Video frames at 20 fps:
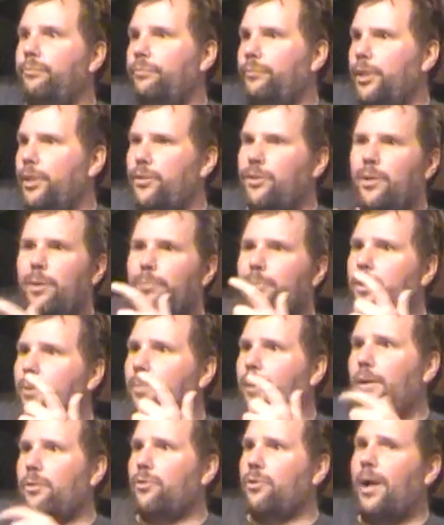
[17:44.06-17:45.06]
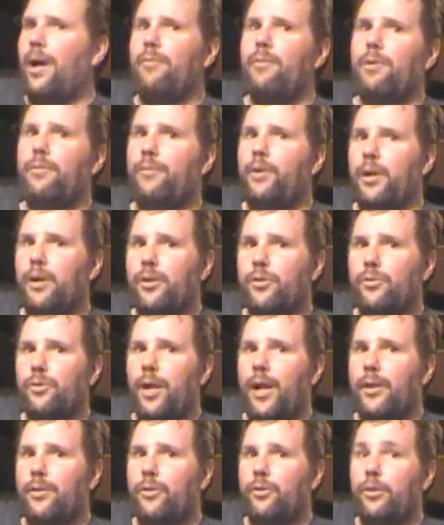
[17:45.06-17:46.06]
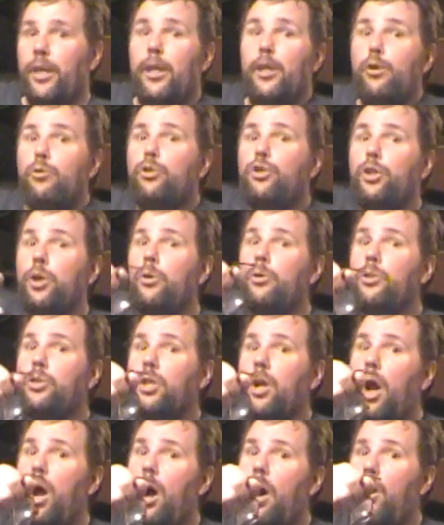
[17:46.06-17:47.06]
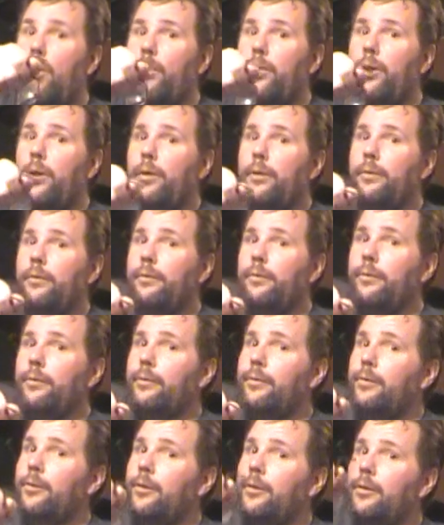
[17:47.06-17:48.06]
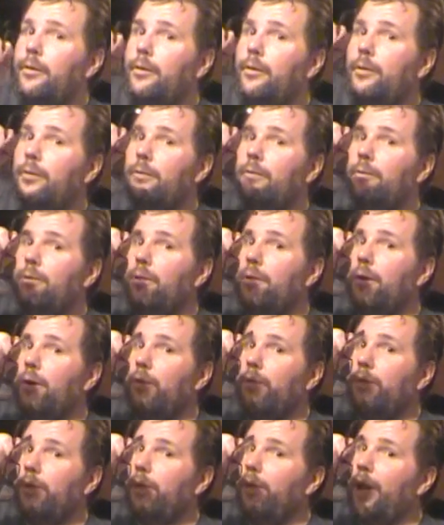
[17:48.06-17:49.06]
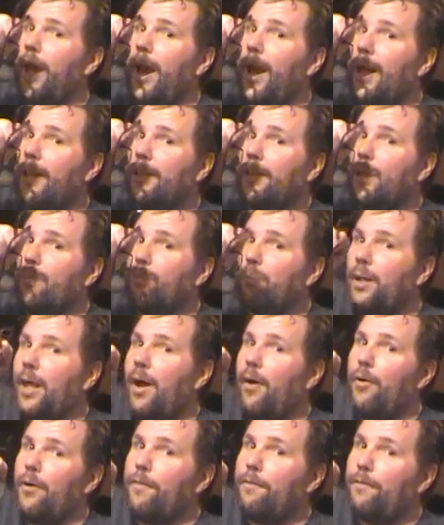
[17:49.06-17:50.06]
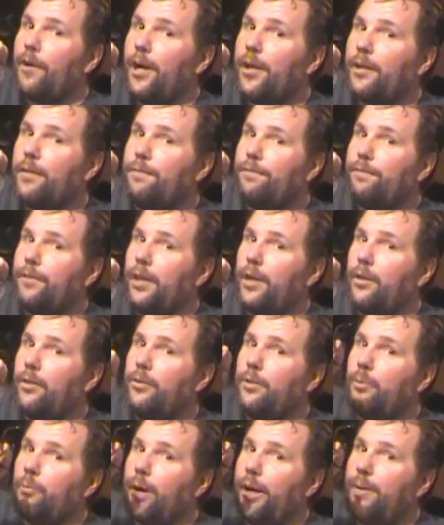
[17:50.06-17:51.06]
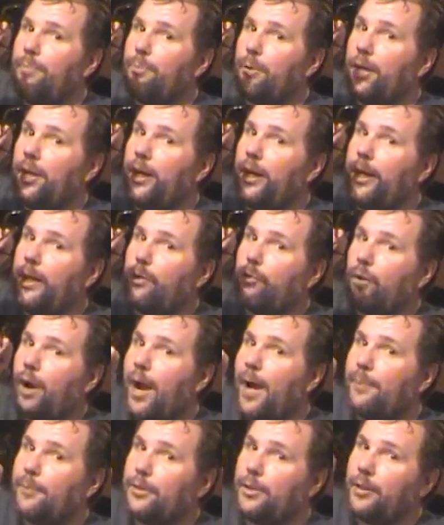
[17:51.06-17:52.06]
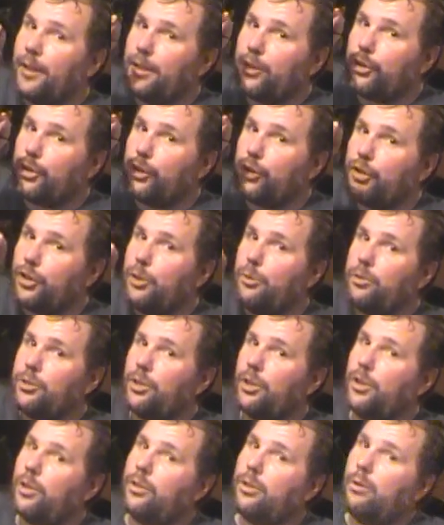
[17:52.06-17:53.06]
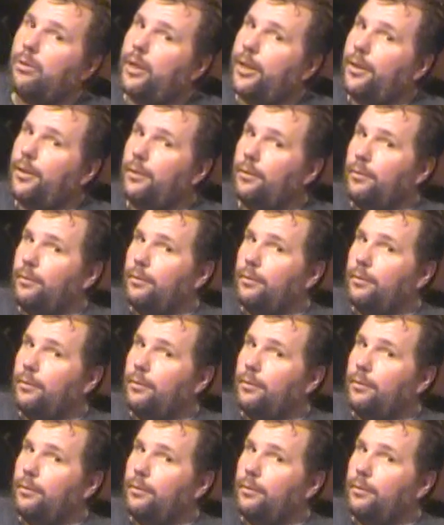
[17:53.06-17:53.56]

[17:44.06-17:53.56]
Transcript: And something about driving a fucking tractor that you choose to own. You're not out there plowing a fucking field and bringing in crops unless you're choosing to do it.